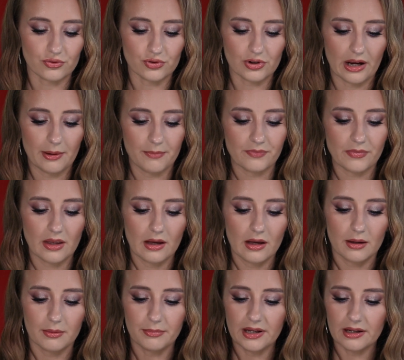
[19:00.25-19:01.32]
to try.
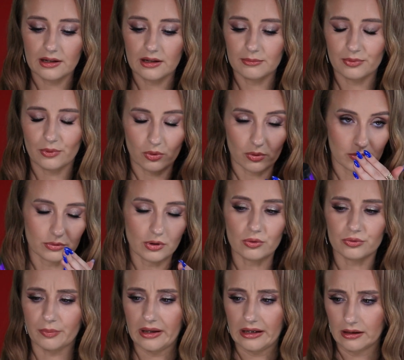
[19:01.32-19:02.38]
Makeup, oh,
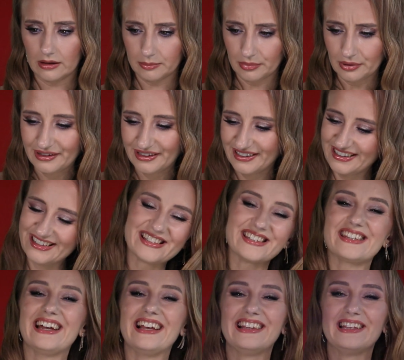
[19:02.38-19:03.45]
not makeup,
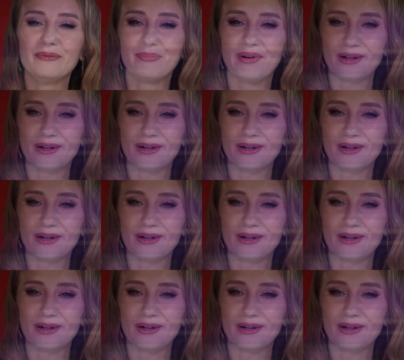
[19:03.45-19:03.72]
styling